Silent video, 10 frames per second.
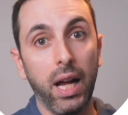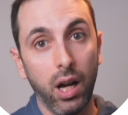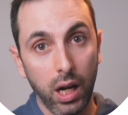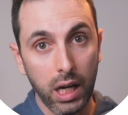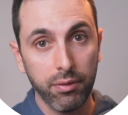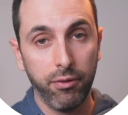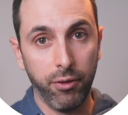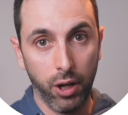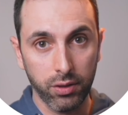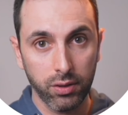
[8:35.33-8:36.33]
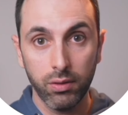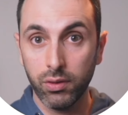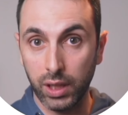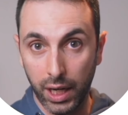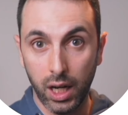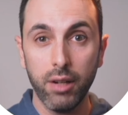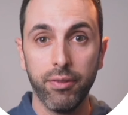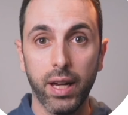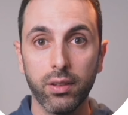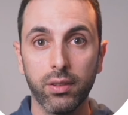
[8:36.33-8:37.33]
half first to get a half
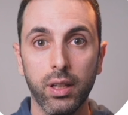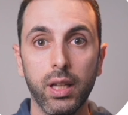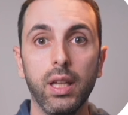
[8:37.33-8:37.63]
x.